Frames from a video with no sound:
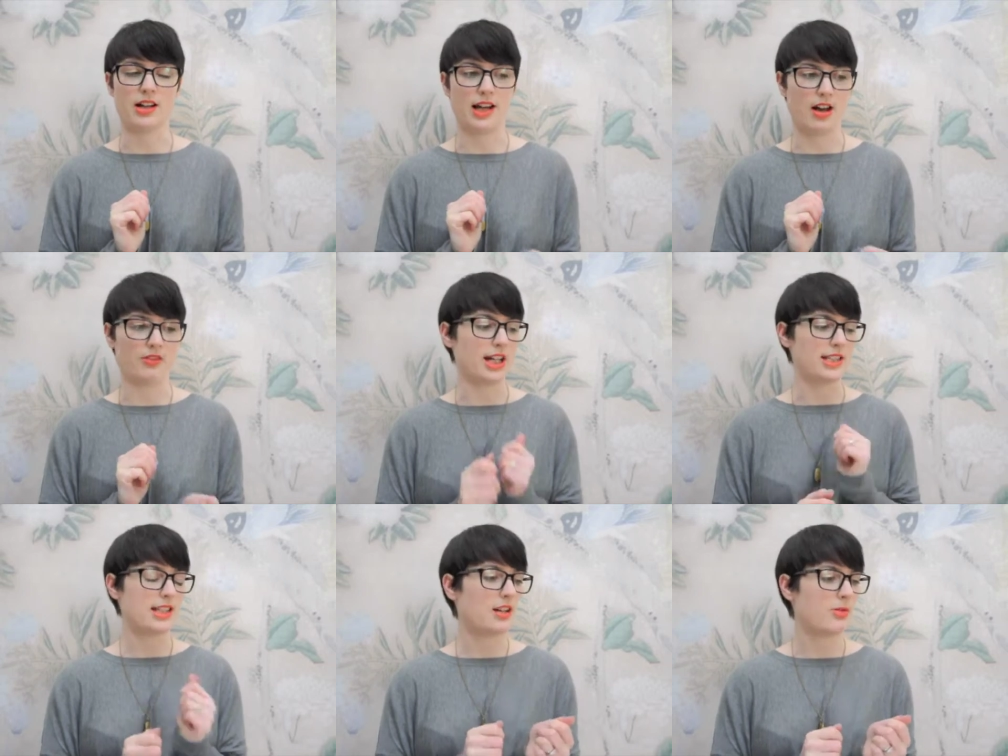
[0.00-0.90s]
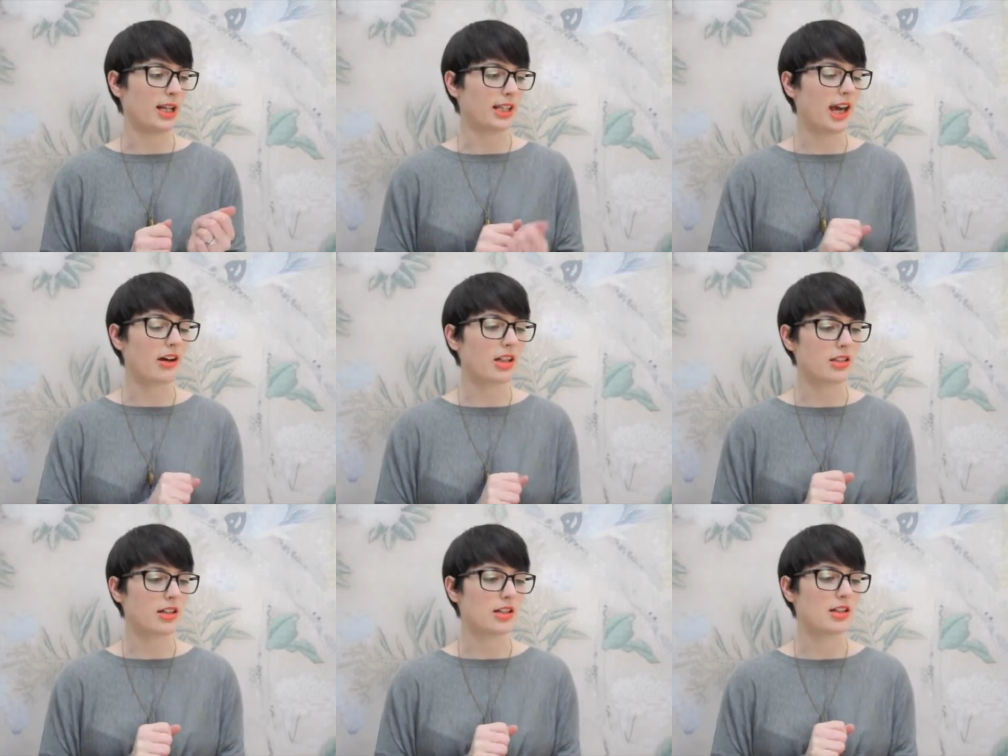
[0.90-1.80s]
I have an idea about a
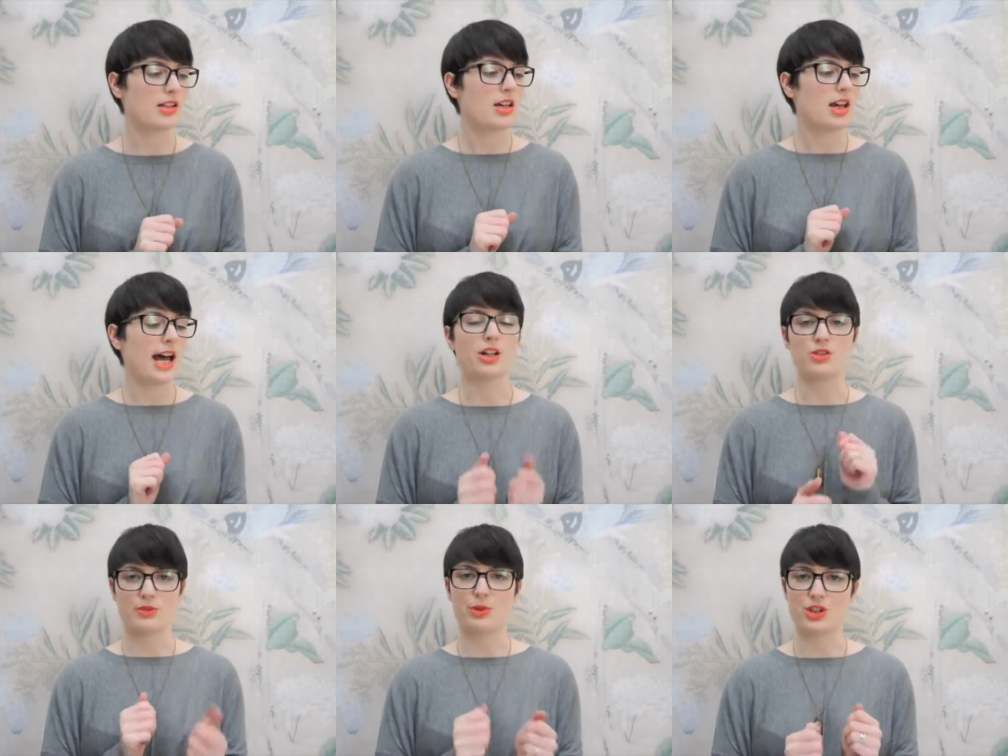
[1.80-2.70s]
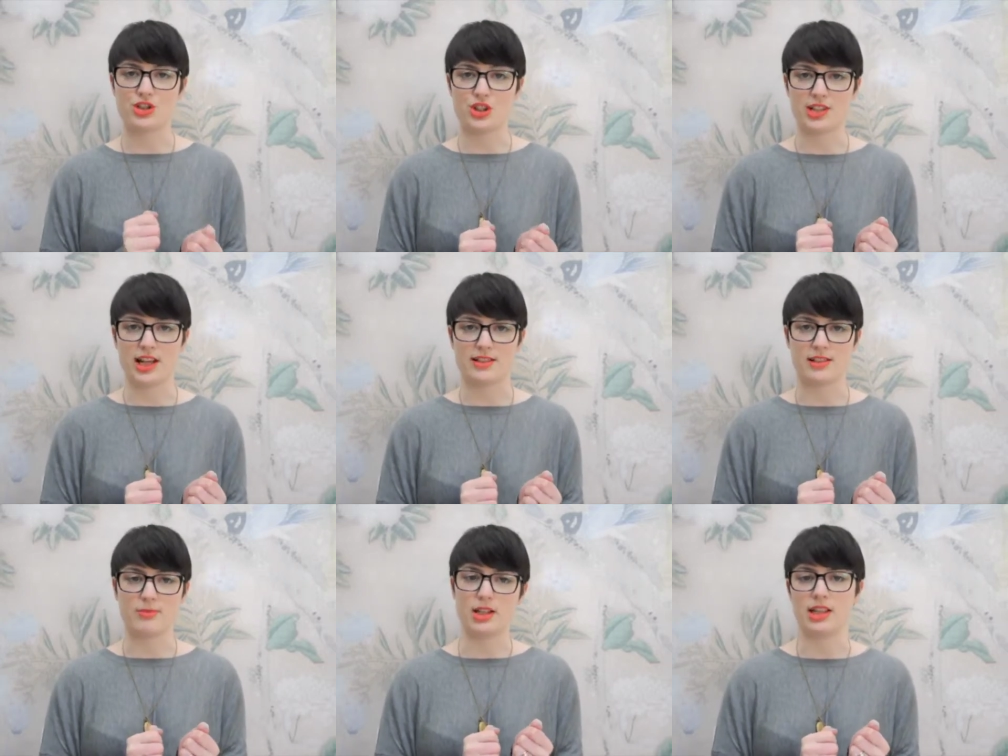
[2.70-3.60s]
character and I'll just want to jot down
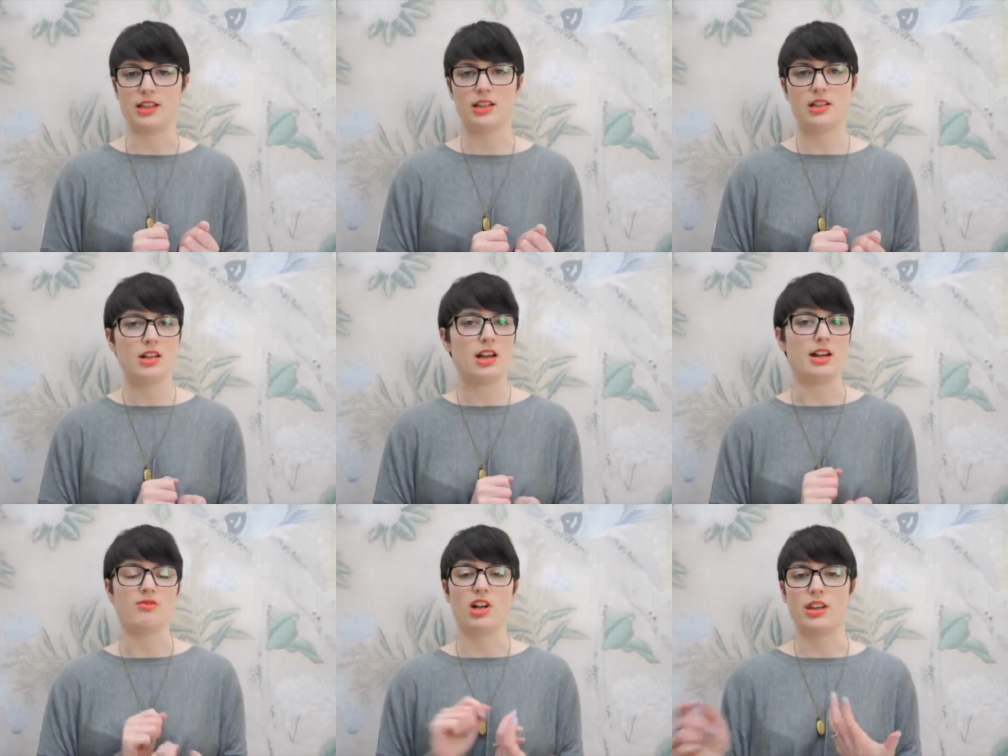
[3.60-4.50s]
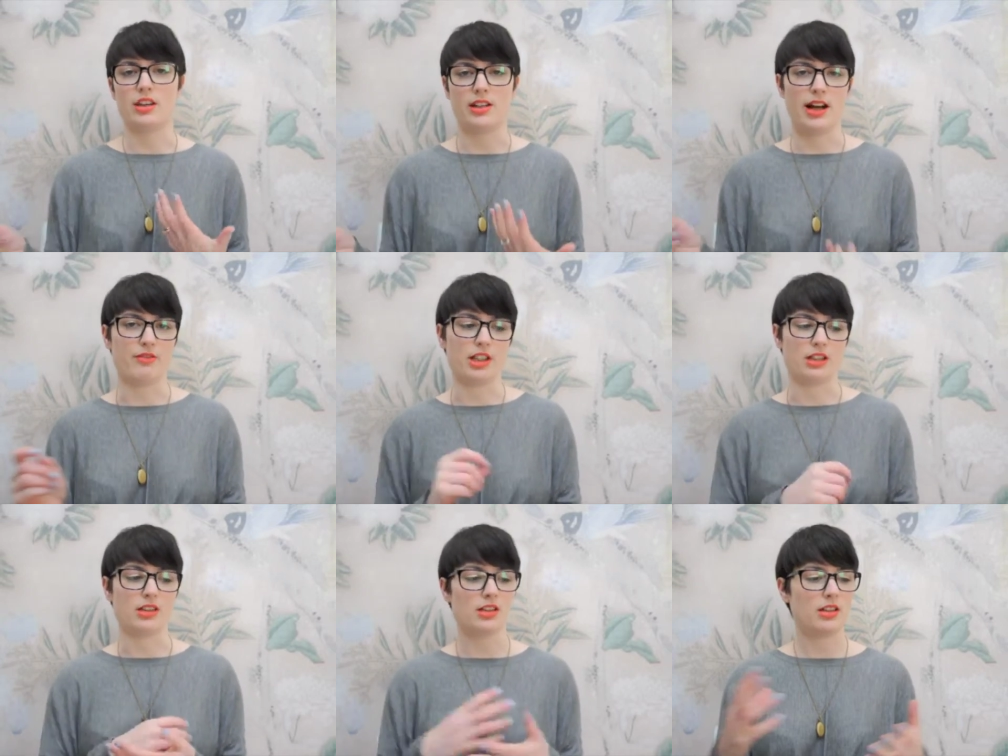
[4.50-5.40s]
something, and rather than
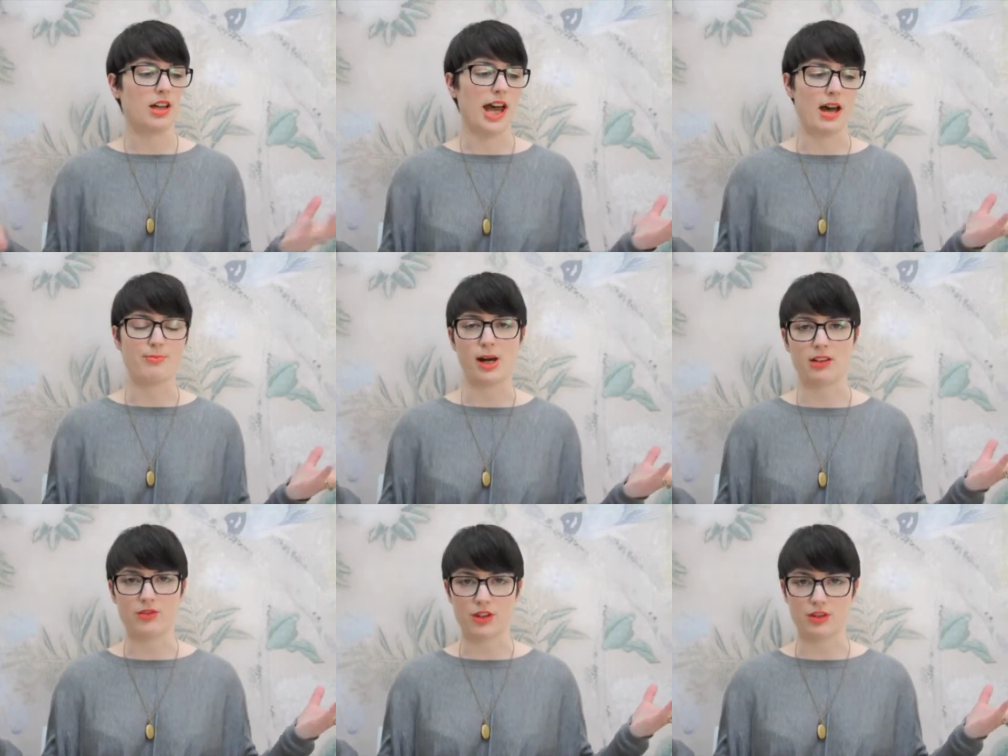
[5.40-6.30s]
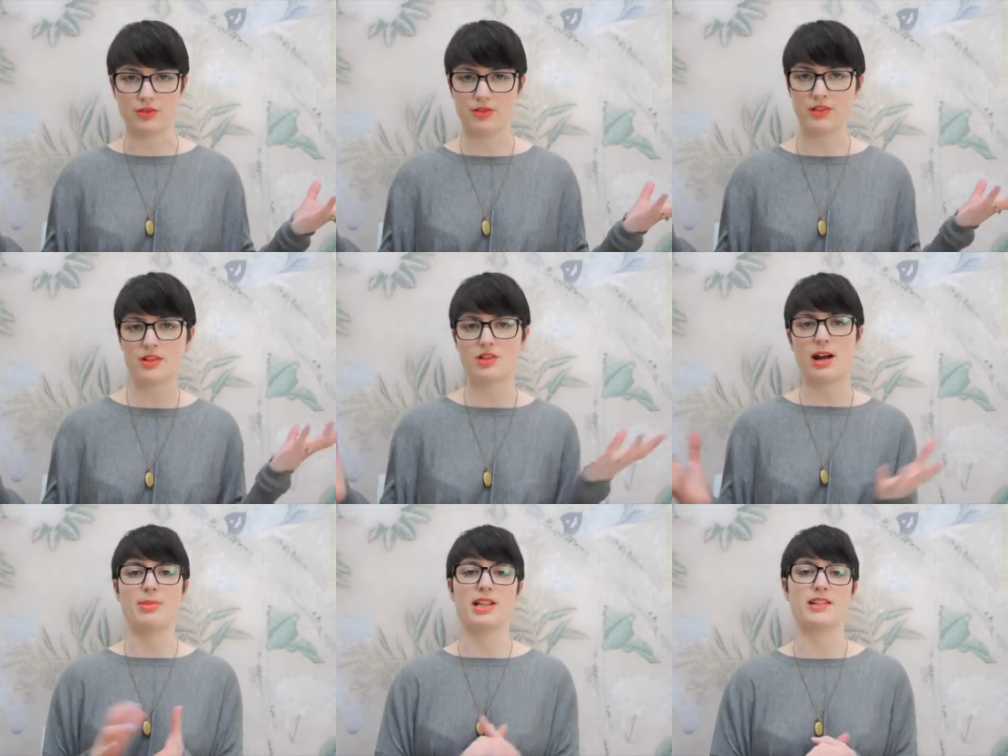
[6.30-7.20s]
having a handbag full of
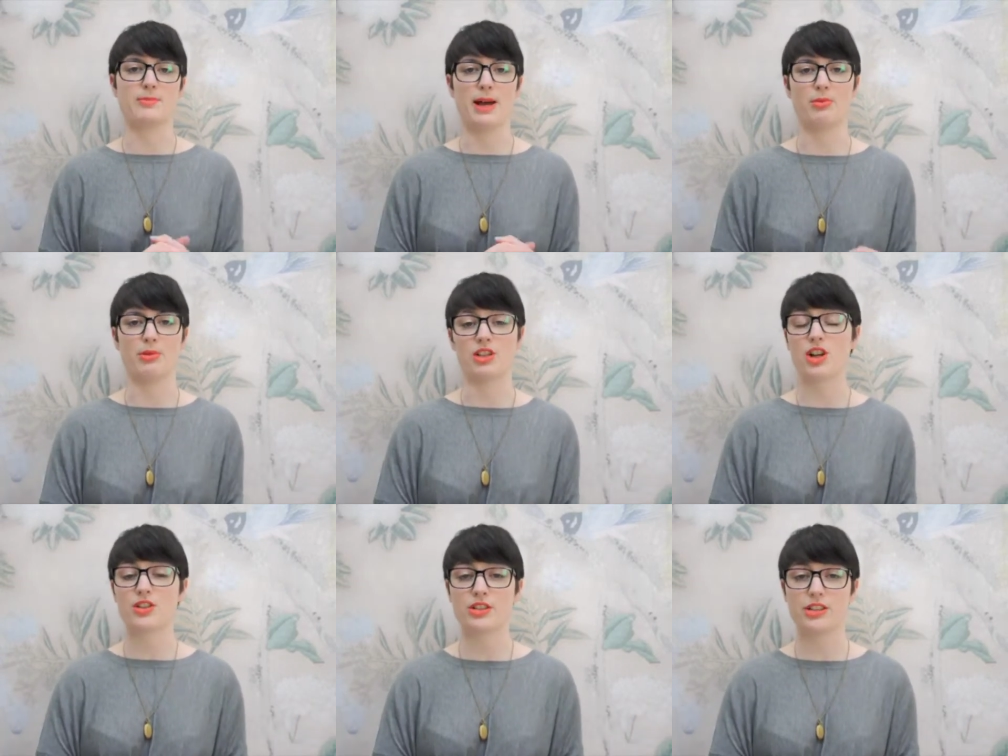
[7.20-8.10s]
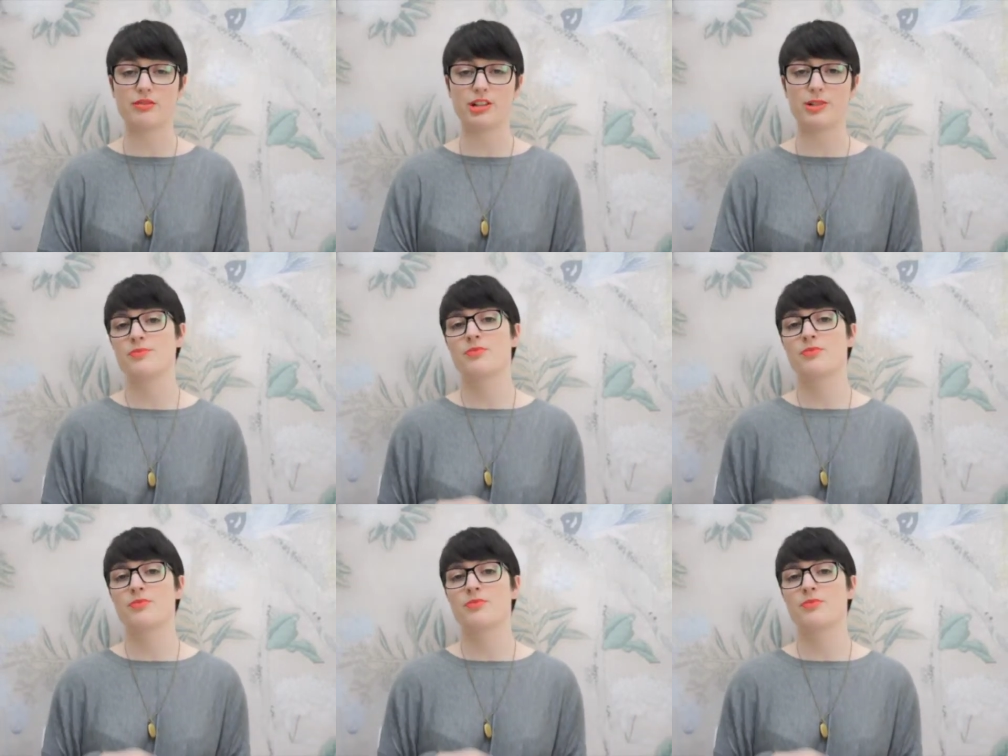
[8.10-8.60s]
scrap pieces of paper with notes all over it,